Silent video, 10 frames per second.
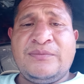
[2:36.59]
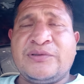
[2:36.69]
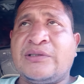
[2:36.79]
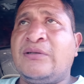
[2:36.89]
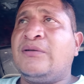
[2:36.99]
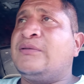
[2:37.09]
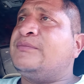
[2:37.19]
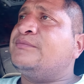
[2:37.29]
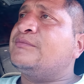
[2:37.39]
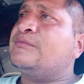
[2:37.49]
what's called,
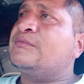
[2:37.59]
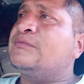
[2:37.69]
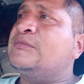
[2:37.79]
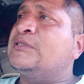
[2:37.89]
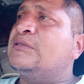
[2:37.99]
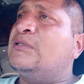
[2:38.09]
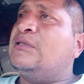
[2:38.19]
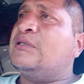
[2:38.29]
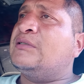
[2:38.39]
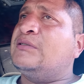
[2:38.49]

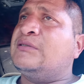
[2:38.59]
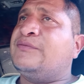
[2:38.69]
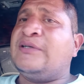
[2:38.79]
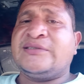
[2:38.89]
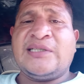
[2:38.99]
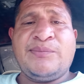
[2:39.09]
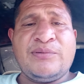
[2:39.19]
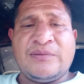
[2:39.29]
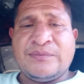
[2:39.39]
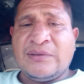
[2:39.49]
for
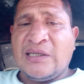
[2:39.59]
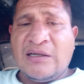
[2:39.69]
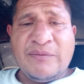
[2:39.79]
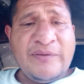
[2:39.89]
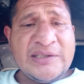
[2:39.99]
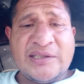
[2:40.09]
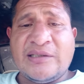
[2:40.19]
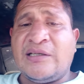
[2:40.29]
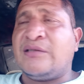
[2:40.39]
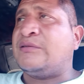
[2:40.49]
example, hire an
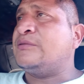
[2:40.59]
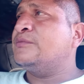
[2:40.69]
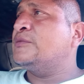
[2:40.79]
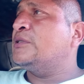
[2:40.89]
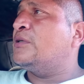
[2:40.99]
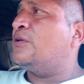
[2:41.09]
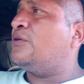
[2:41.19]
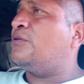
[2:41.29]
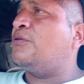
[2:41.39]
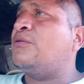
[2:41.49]
investigator,
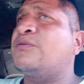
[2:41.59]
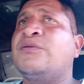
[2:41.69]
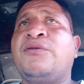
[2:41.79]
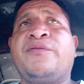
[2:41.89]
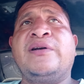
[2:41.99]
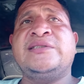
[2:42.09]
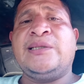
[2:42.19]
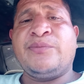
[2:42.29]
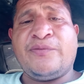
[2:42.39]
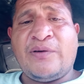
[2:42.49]
or for
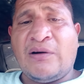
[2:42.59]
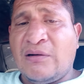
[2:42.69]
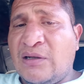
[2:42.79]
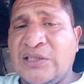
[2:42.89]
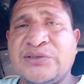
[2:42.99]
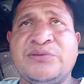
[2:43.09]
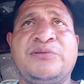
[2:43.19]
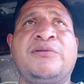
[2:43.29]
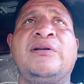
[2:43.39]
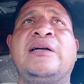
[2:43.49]
example, for a lawsuit,
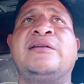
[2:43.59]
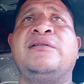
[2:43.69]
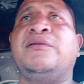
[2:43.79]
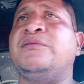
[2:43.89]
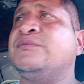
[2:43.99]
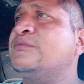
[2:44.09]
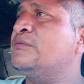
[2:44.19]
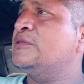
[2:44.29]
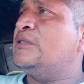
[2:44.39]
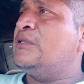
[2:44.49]
or like, and
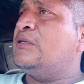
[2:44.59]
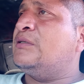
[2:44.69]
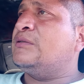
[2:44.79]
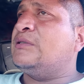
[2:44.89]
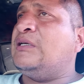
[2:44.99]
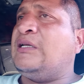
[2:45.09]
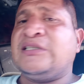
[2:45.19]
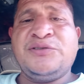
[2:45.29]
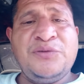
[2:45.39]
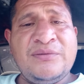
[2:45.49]
like,
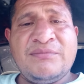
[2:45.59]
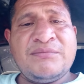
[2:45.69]
so